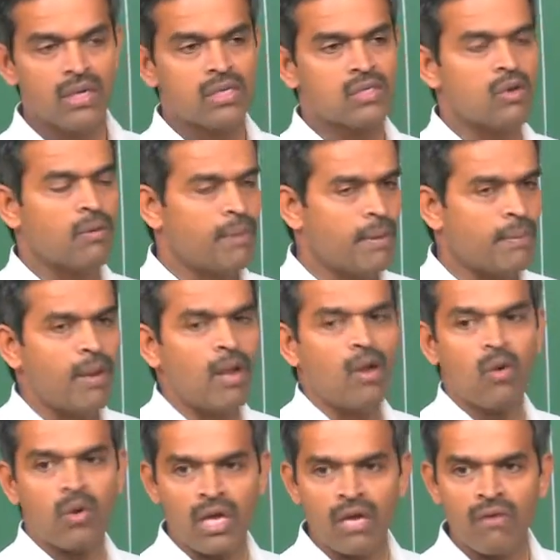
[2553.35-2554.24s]
So people are
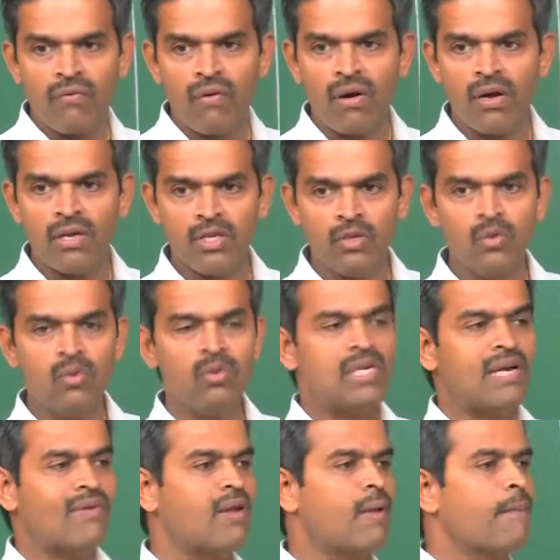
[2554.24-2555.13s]
looking for new
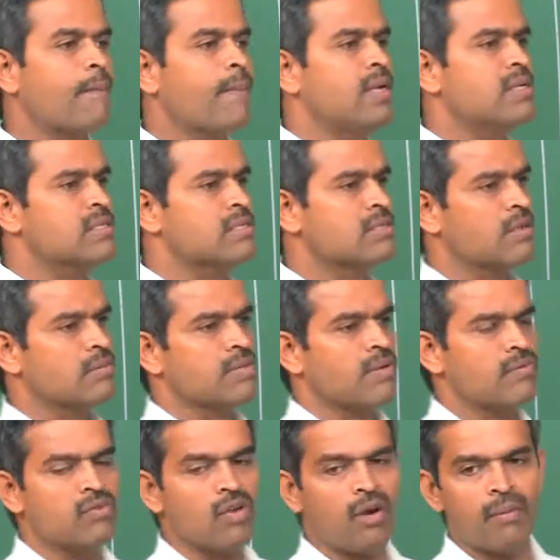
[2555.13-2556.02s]
developments in terms
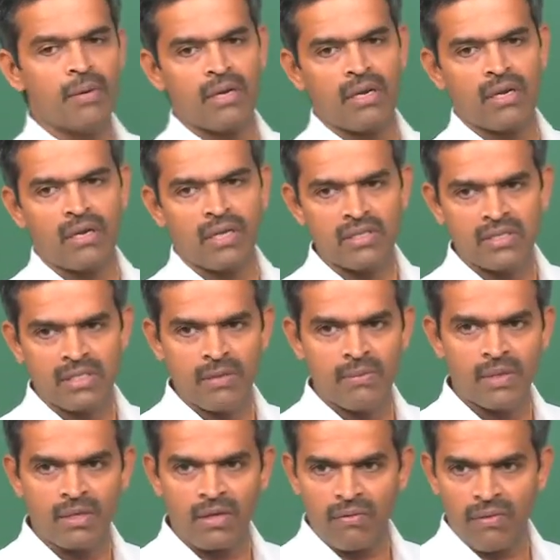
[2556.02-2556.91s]
of geometric
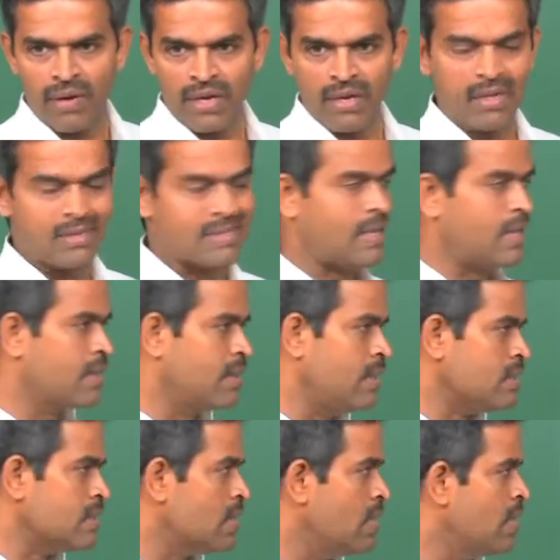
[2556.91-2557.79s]
concealment of ideas like
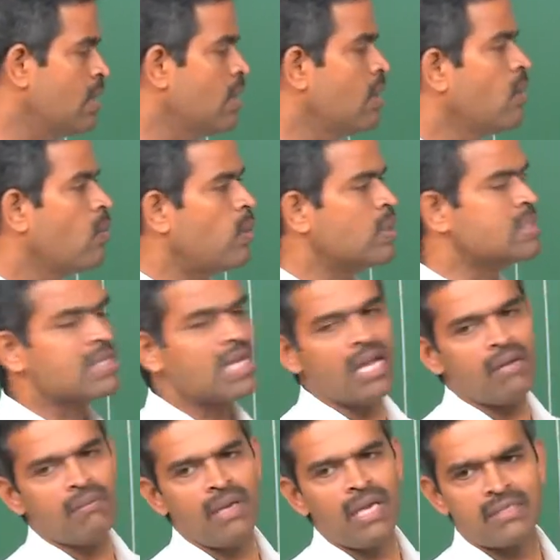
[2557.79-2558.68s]
this which
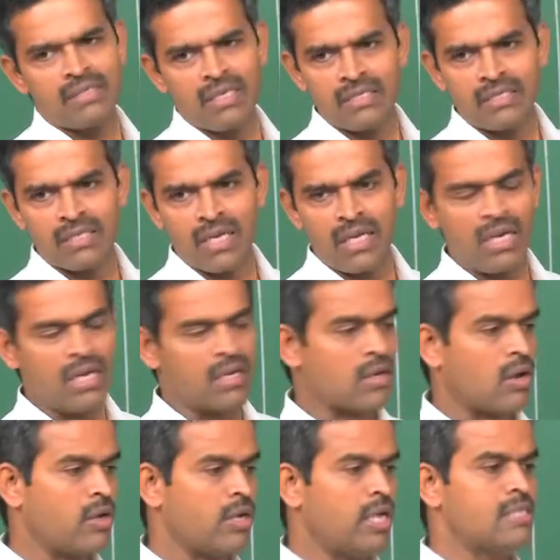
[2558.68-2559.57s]
can be essentially
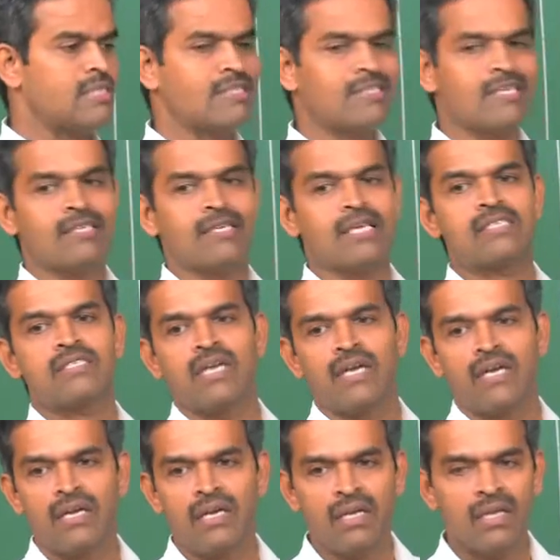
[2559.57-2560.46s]
and courageously
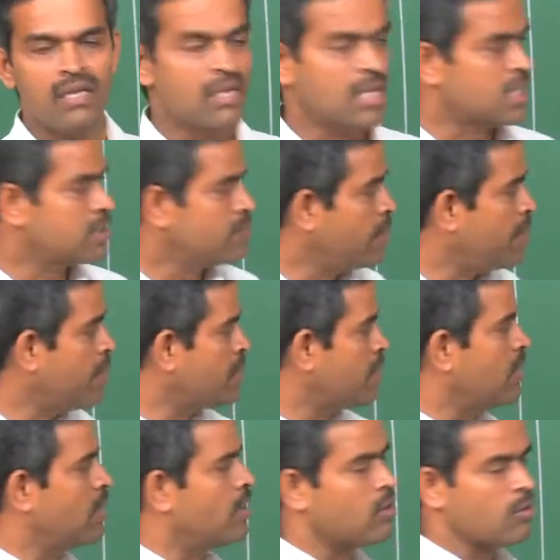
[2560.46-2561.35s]
tested
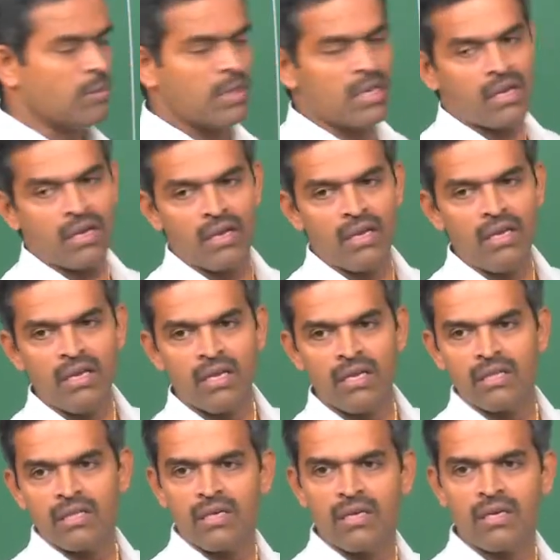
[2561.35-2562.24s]
experimentally and numerically
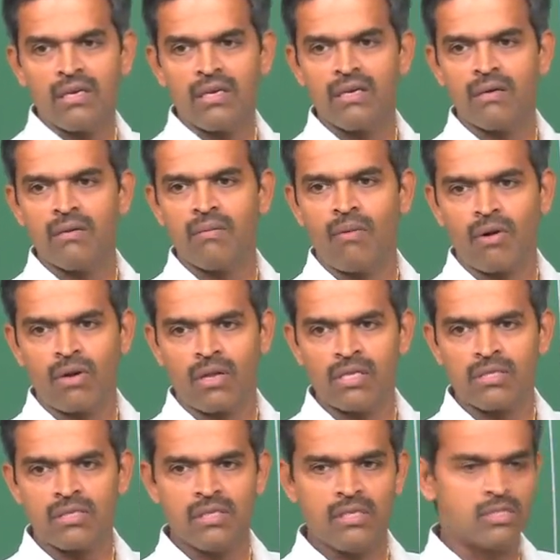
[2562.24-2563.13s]
in the
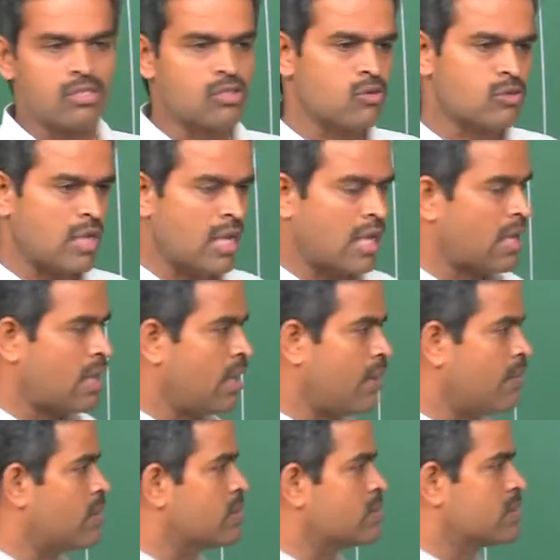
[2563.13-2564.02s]
models and institutes like
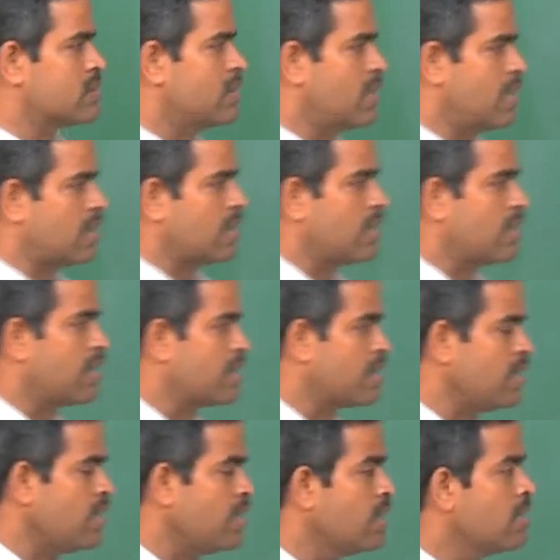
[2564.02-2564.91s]
ours at
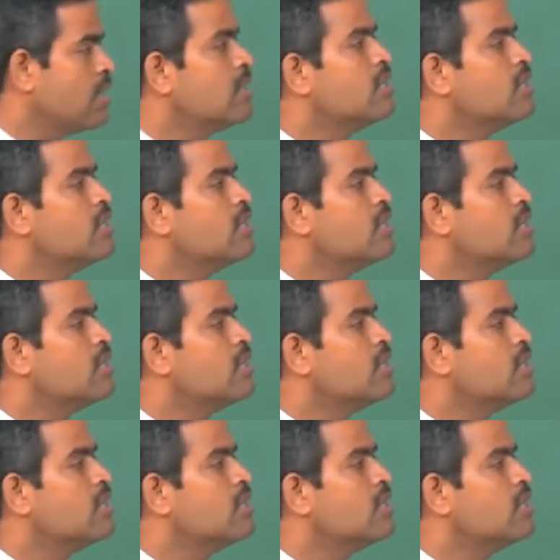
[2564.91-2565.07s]
IIT.